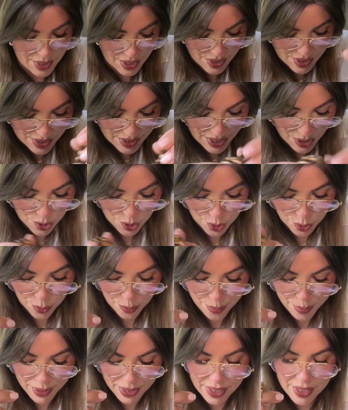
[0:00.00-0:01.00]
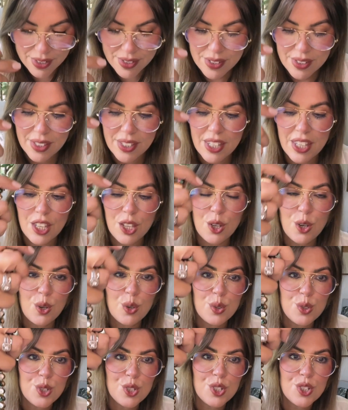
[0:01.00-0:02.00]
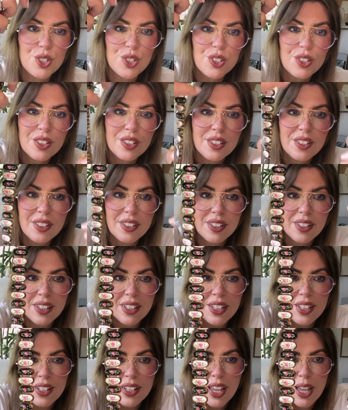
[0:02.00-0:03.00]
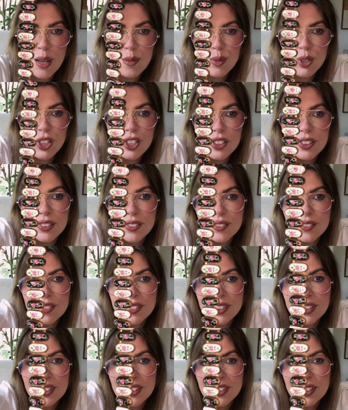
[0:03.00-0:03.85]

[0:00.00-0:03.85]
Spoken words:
this is a two-piece guilloche enamel